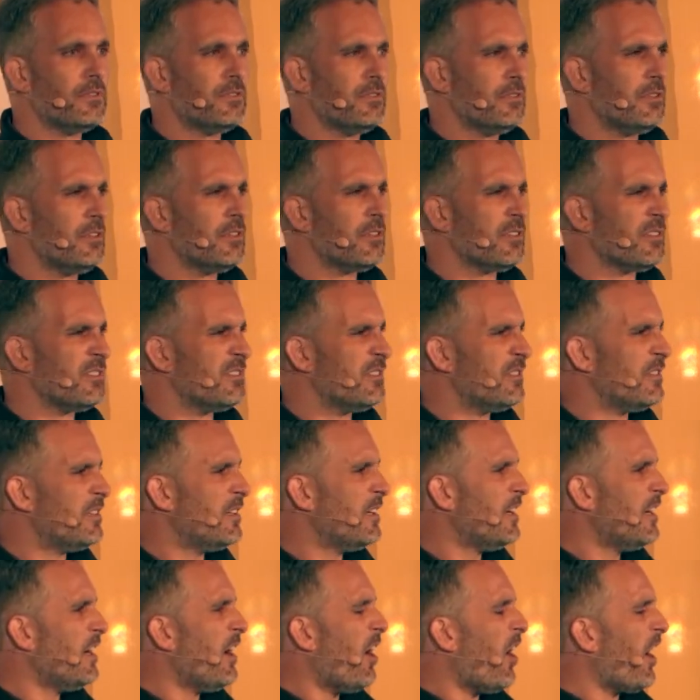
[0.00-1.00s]
oh,
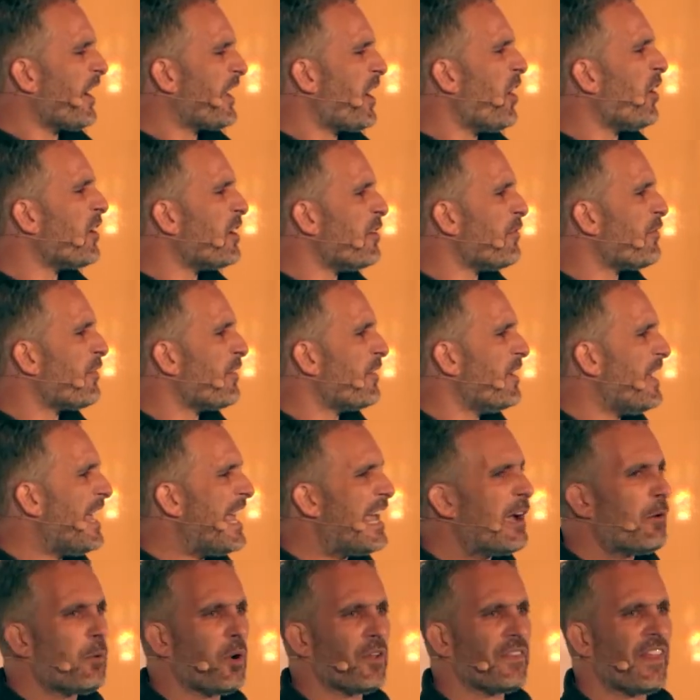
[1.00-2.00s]
I kind of
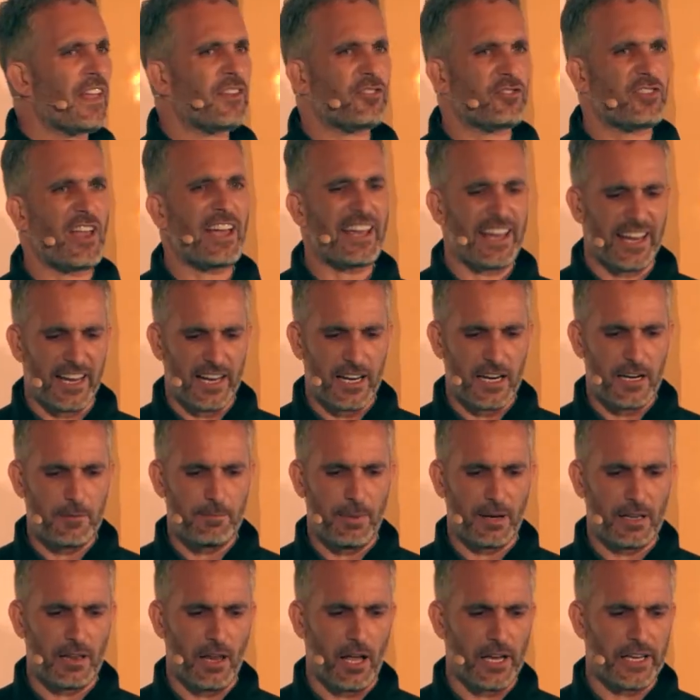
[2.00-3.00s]
hear what they're saying,
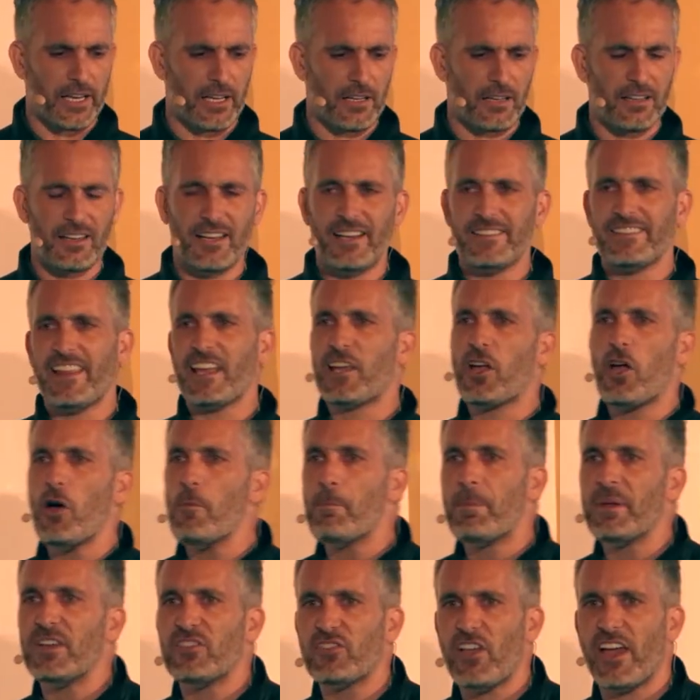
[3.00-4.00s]
but like, they
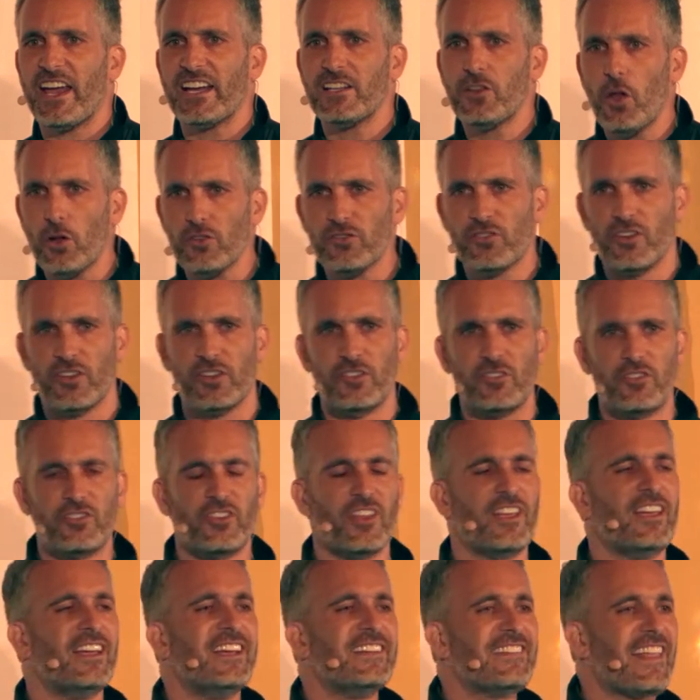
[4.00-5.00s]
could be saying nonsense.
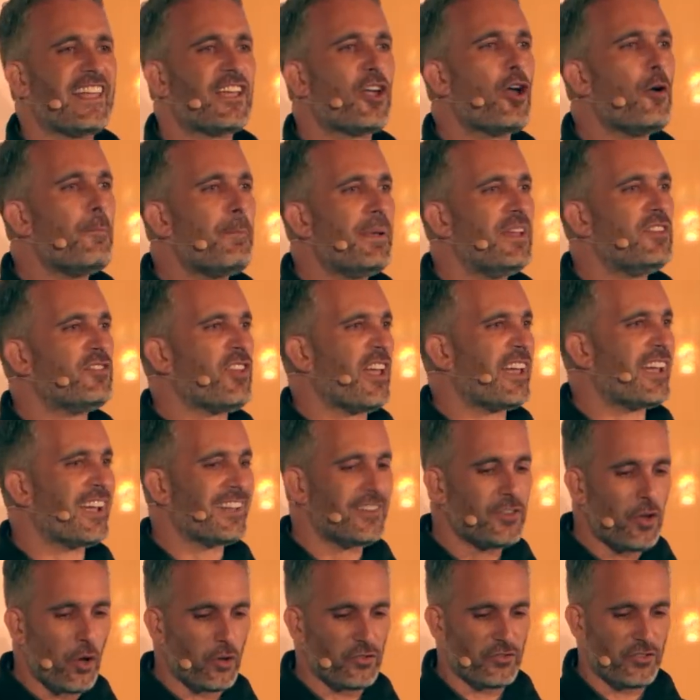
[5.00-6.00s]
They could be saying a
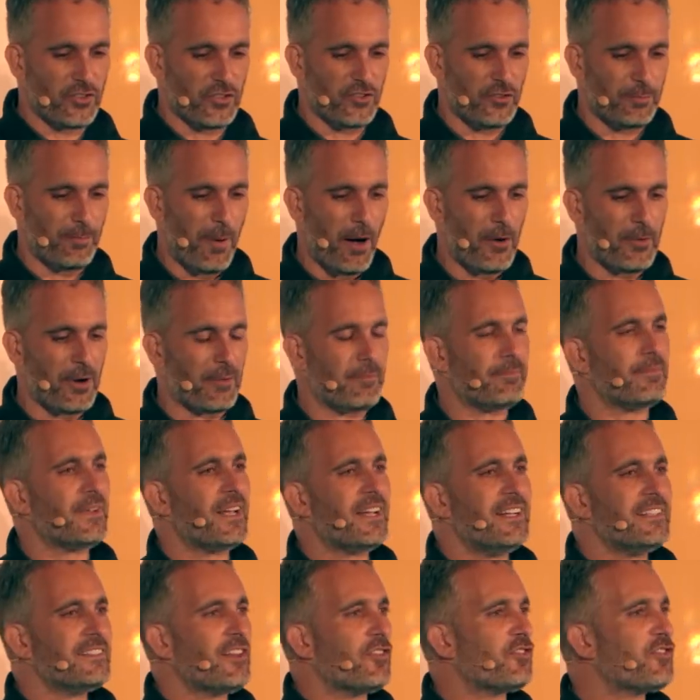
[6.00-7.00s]
nonsense poem.
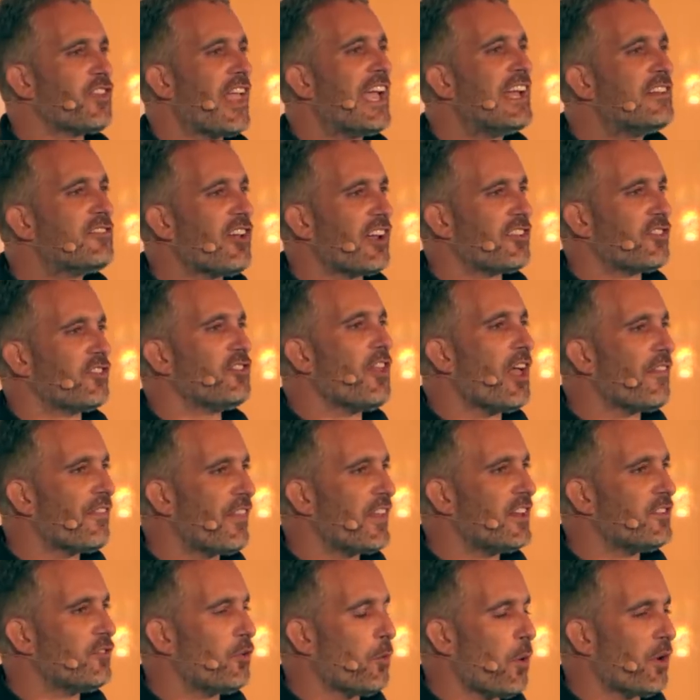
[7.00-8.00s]
The stage adds
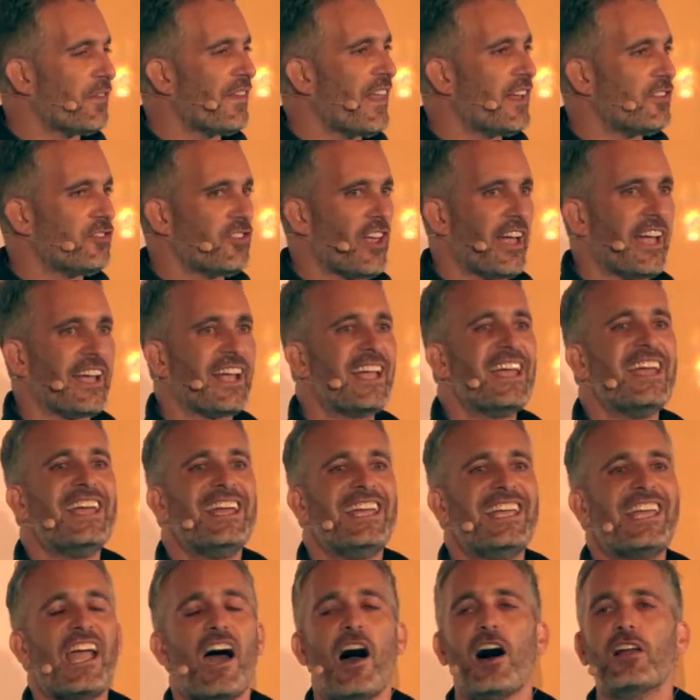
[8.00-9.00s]
nothing to what they're saying.
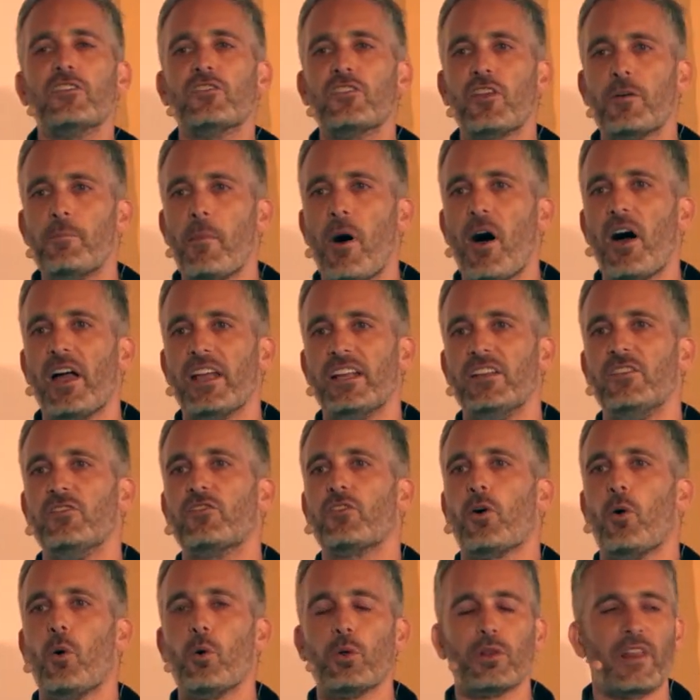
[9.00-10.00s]
He
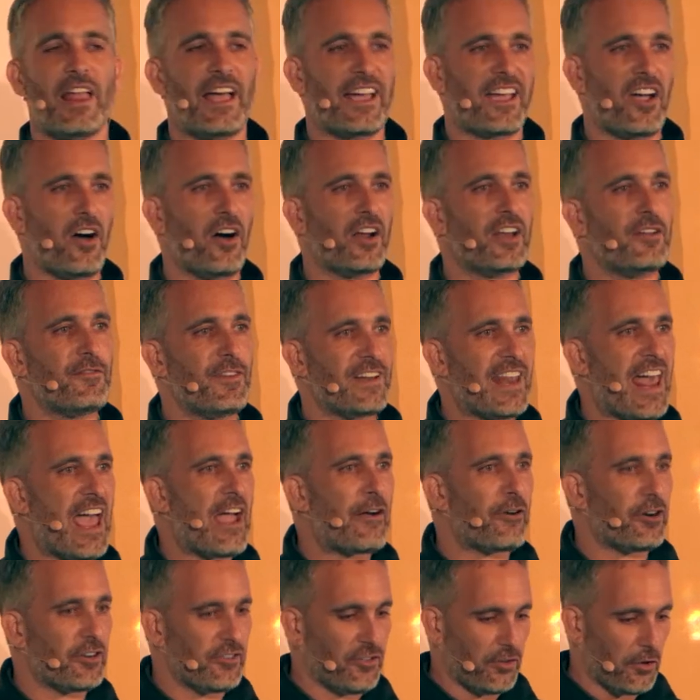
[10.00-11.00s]
undermined all that kind of
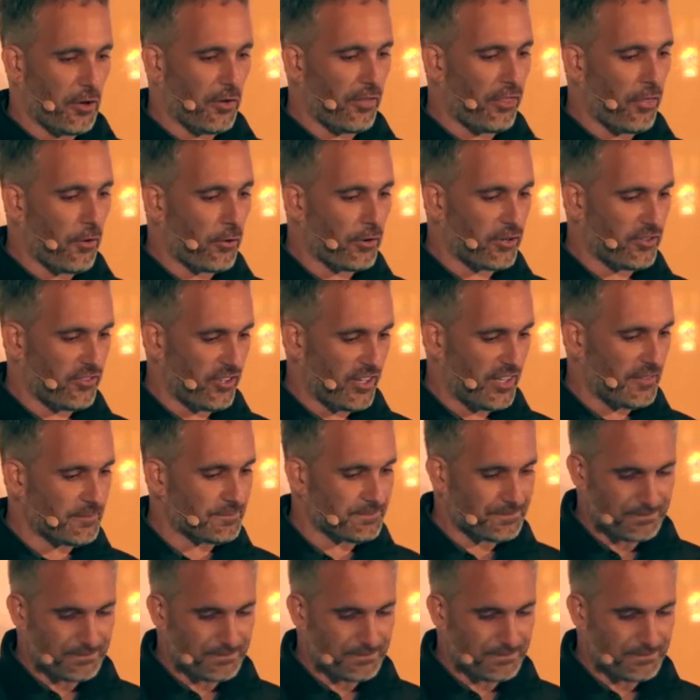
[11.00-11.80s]
inherited authority.